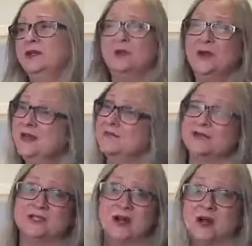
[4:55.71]
we never
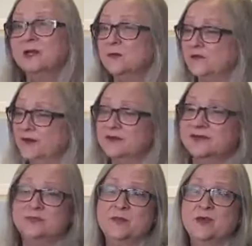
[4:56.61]
stopped providing the
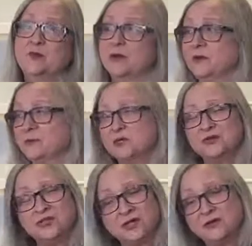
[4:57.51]
smear program, doing
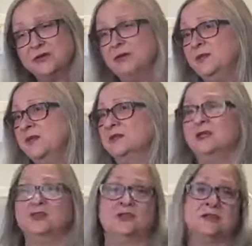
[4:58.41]
childhood
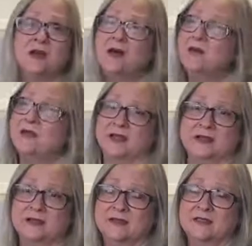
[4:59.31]
immunizations, all that
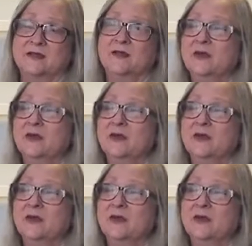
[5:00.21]
kind of stuff.